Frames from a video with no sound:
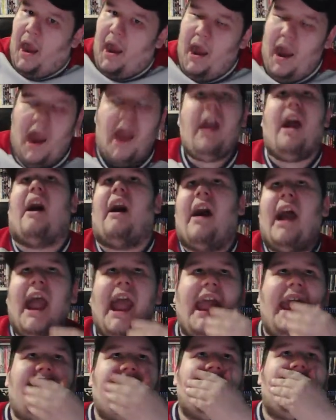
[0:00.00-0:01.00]
Oh,
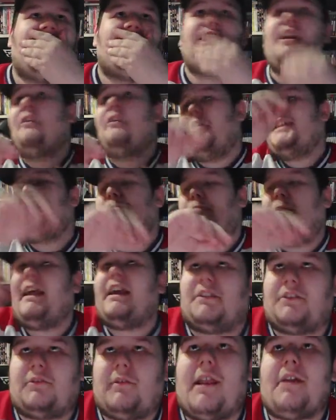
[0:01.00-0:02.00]
no, he's playing
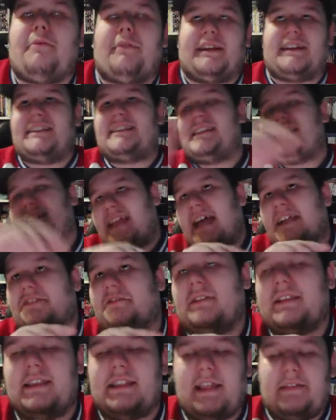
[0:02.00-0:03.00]
on the right one because he's
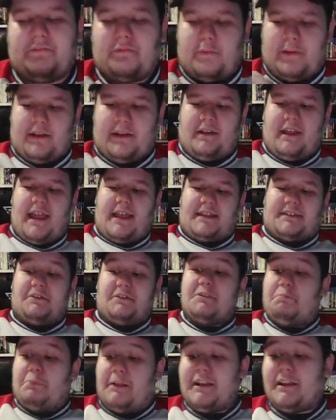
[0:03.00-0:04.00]
naturally a left winger. Yeah, so
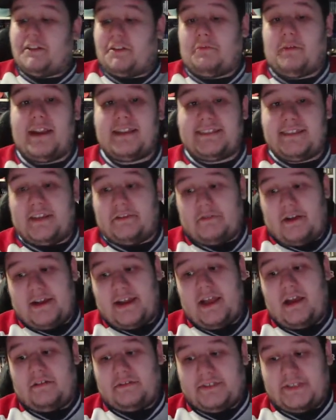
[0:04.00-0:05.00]
he's playing on the right side right
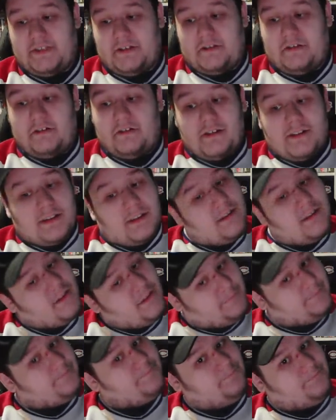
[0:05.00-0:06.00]
now. So,
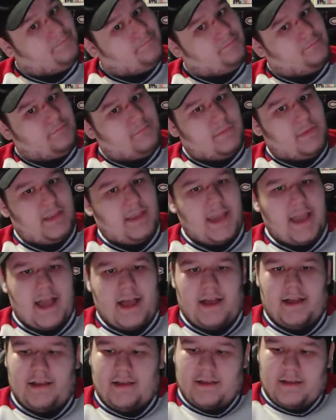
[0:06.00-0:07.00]
yeah,
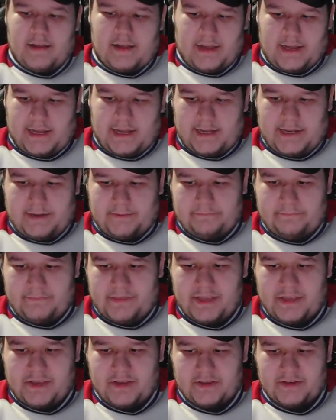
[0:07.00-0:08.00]

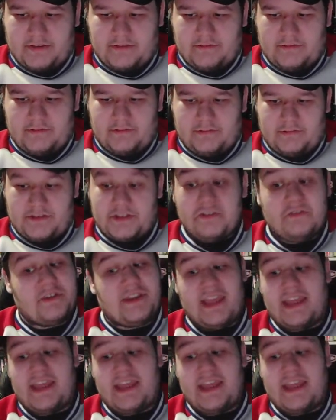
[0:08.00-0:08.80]
he couldn't do shit.